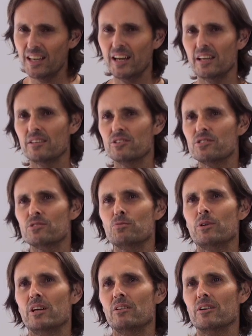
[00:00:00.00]
And this is
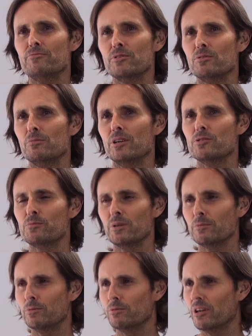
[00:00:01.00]
where I feel most
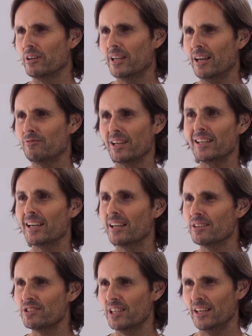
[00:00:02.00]
people don't have any
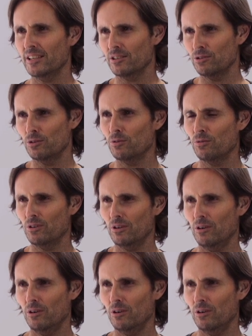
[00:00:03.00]
understanding at all